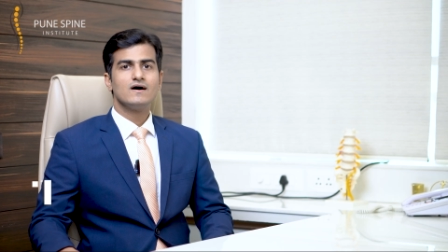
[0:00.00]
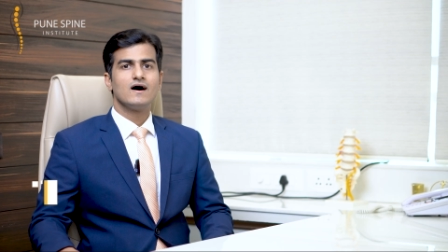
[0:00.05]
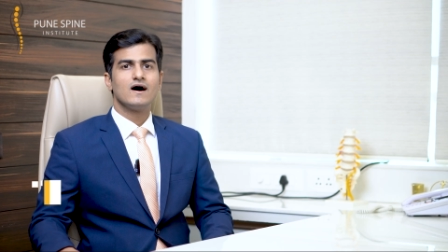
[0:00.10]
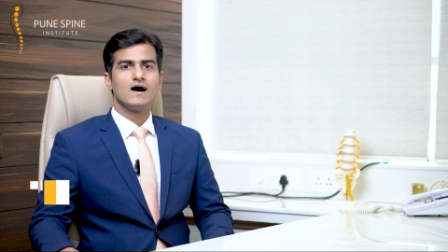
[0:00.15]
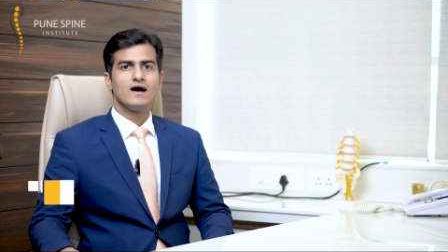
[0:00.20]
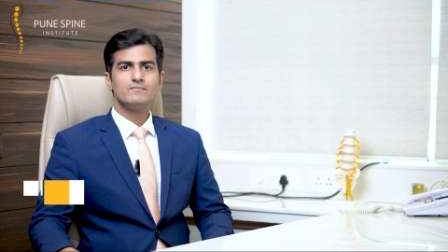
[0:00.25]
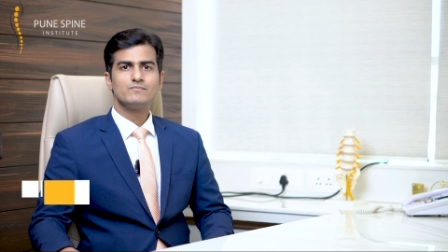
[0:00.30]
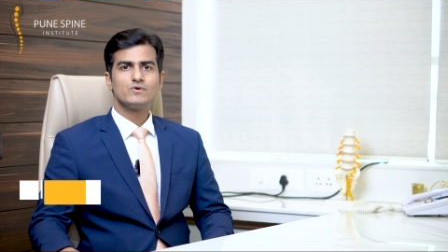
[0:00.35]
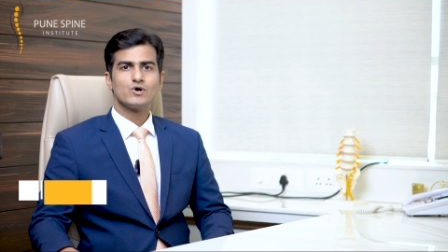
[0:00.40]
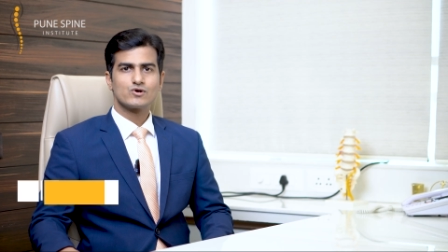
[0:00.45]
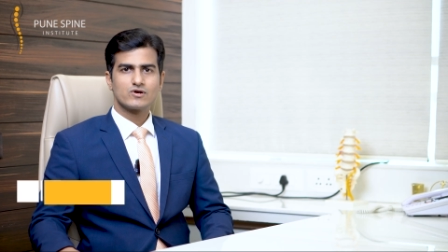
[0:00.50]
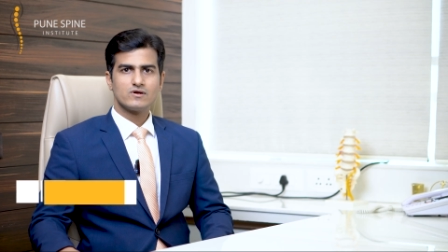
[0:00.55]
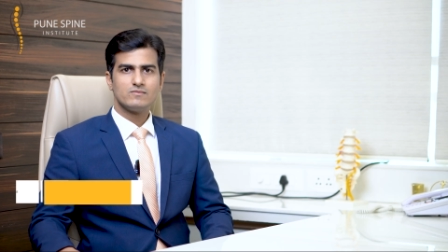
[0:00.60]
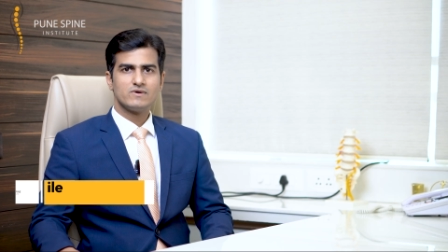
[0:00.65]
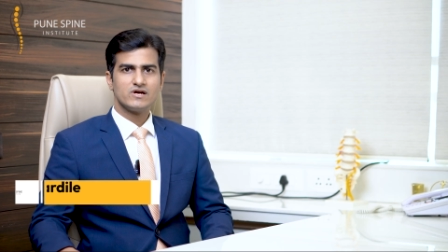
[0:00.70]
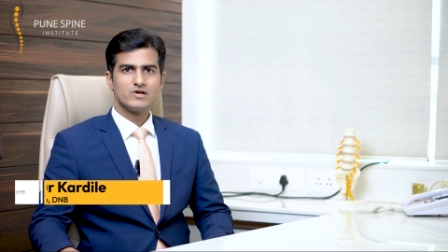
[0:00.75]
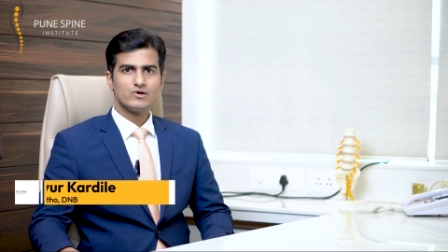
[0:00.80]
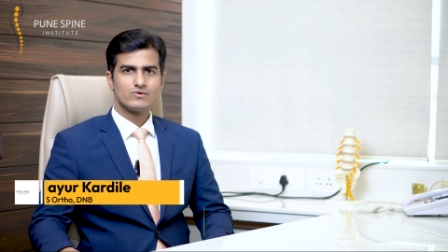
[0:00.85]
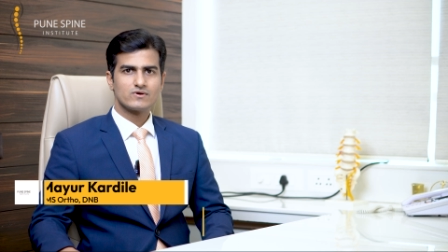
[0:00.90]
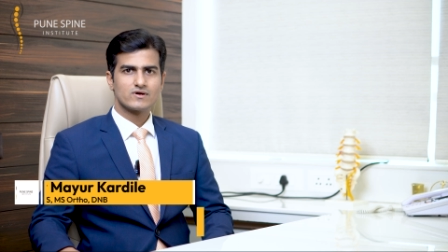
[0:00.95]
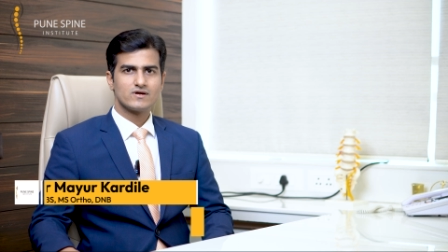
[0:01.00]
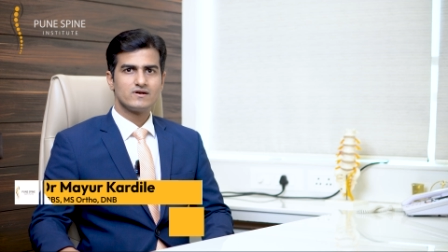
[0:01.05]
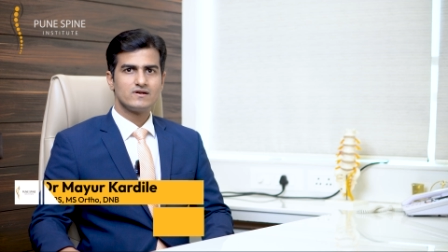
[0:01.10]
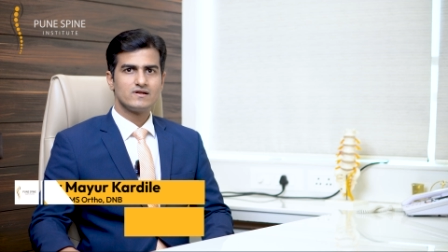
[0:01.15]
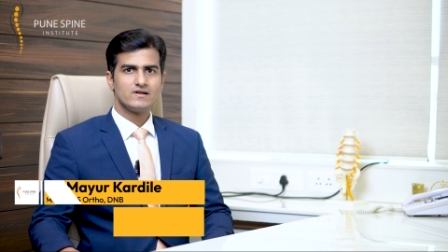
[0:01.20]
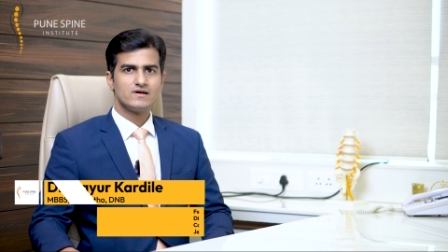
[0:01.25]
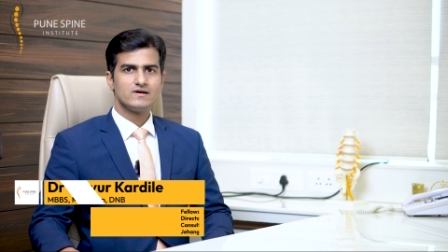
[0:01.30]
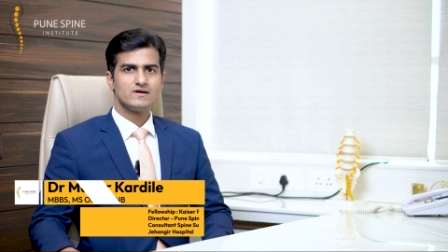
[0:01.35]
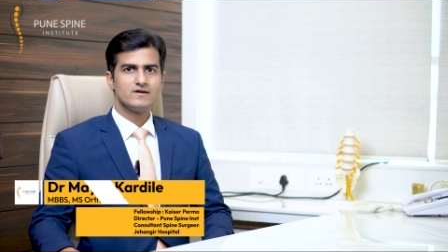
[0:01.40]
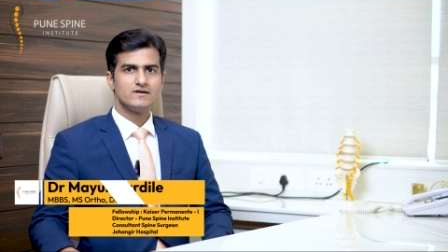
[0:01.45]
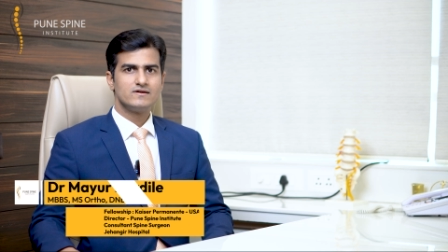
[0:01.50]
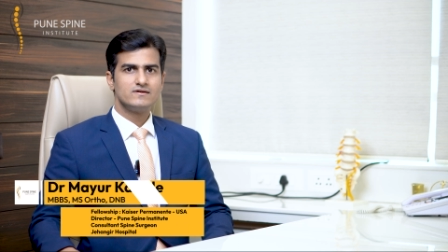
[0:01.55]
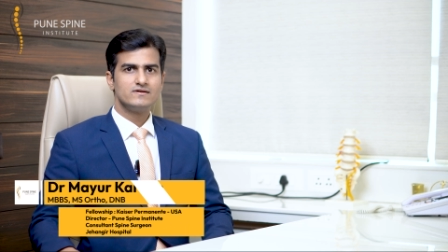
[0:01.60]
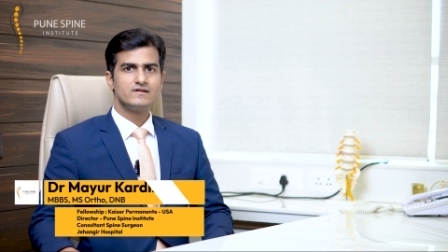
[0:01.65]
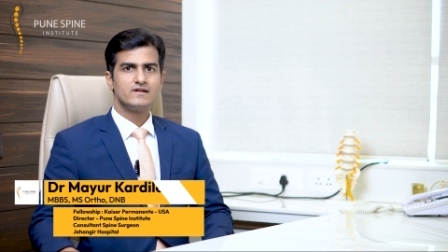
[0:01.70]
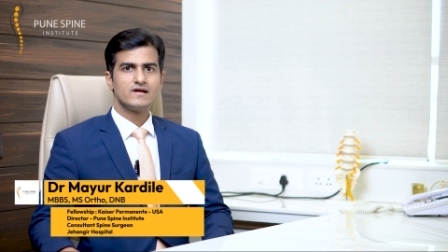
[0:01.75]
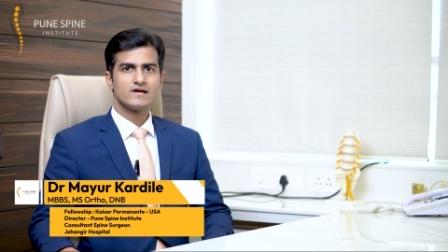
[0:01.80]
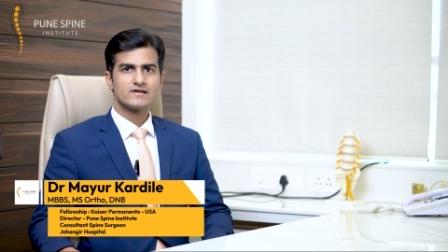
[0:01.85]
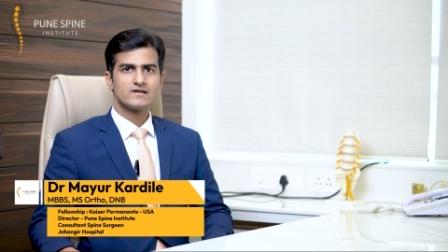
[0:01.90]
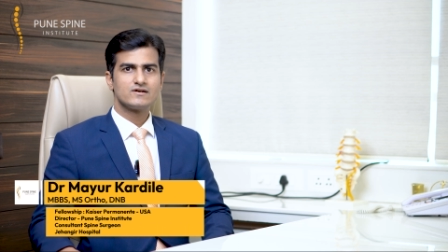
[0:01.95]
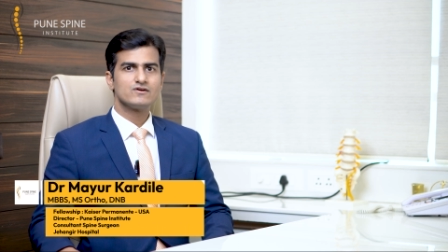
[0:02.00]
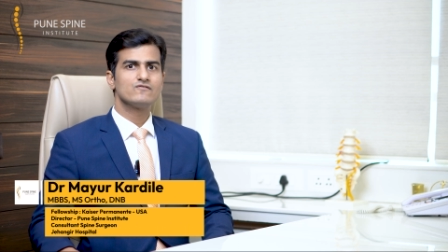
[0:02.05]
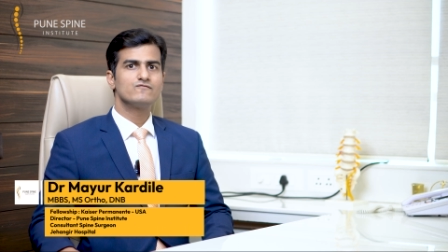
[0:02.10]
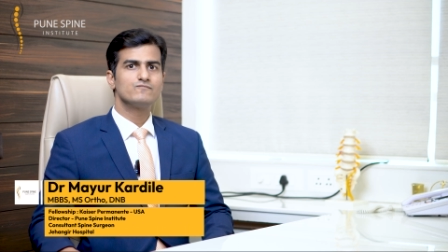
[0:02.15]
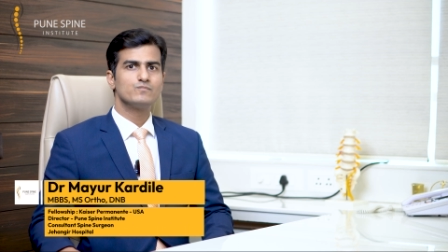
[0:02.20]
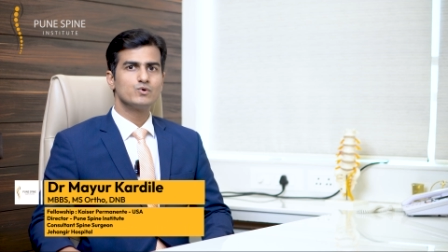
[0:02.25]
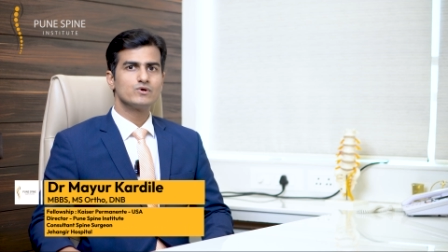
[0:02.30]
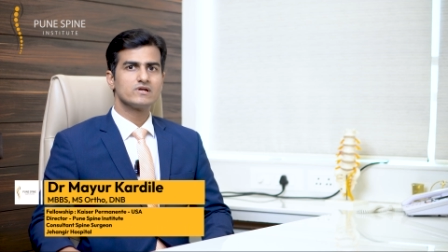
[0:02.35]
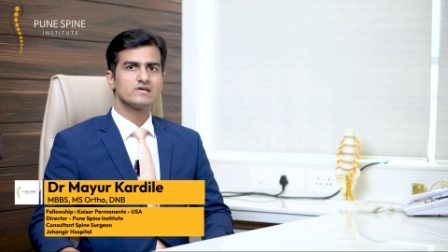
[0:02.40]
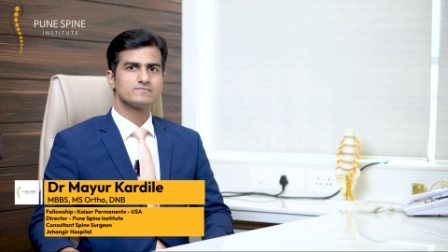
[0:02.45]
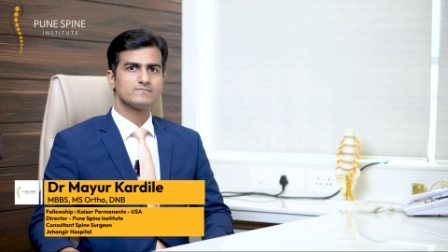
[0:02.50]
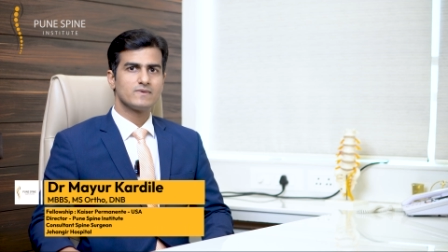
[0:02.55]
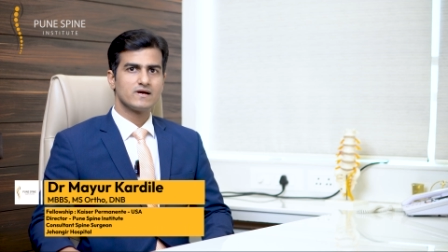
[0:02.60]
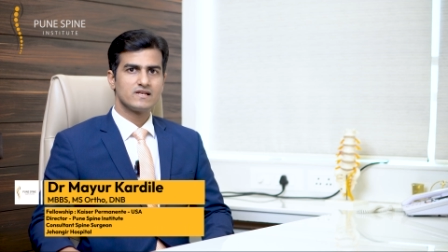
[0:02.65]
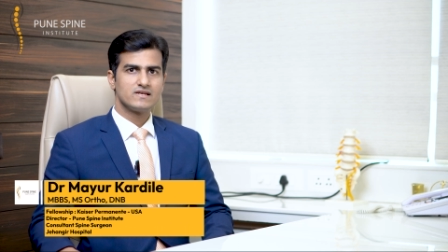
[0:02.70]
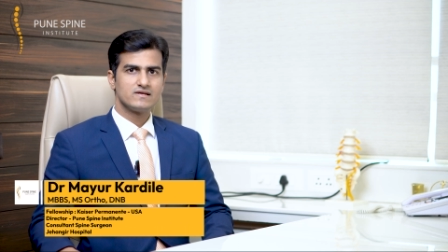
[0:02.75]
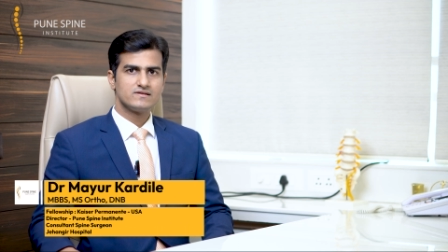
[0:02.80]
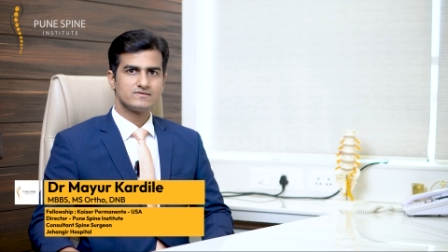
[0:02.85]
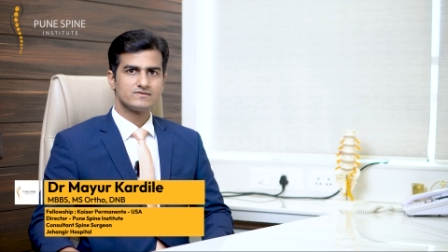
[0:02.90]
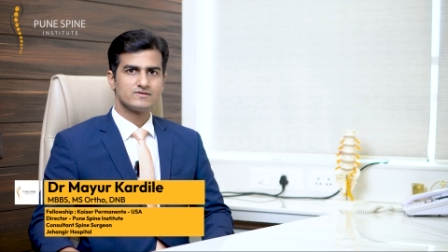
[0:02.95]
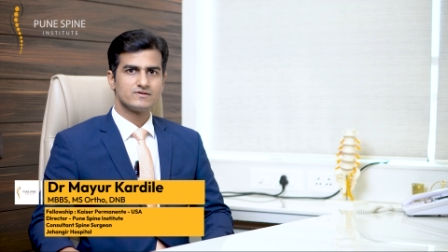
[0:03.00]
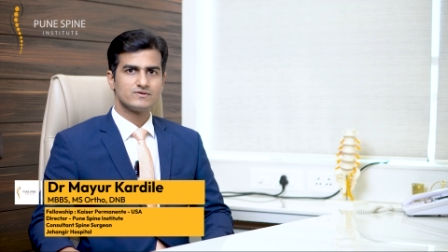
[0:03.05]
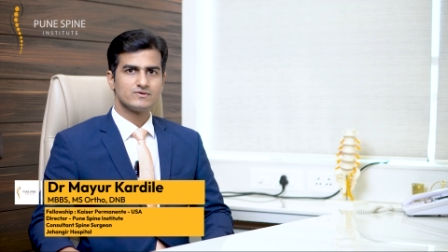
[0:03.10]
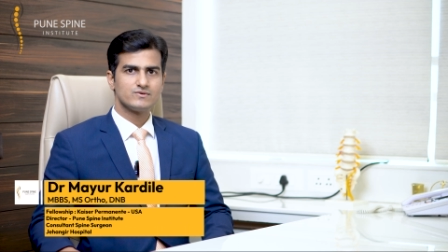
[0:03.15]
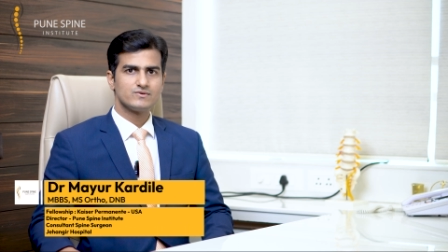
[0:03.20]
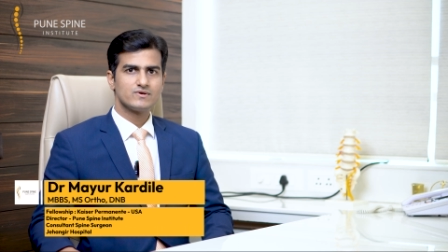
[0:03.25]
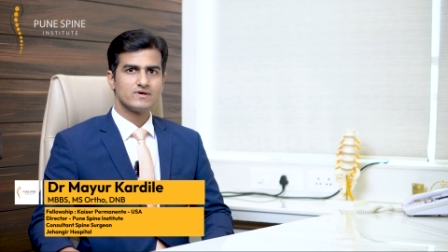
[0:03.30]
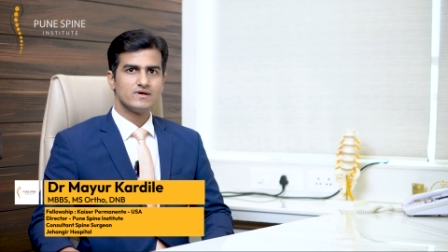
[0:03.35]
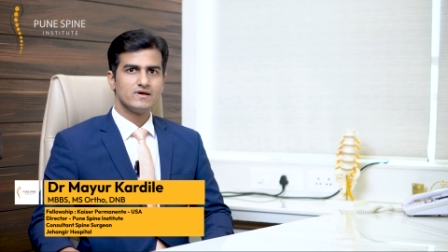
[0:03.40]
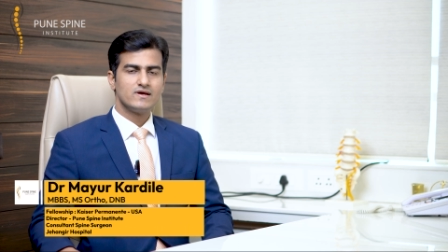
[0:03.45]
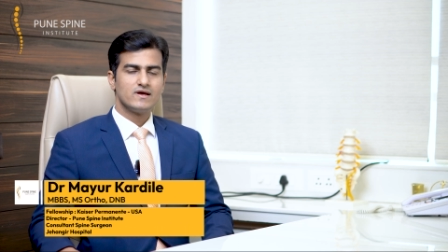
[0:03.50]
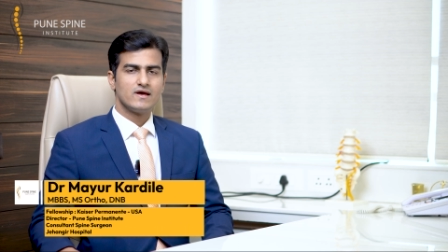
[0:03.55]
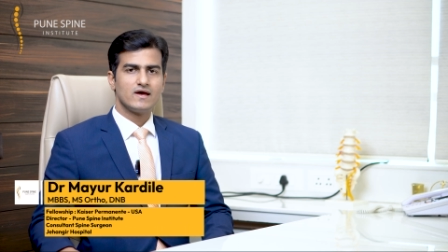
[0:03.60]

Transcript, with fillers: I am Dr. Mayur Kardile, Director of Pune Spine Institute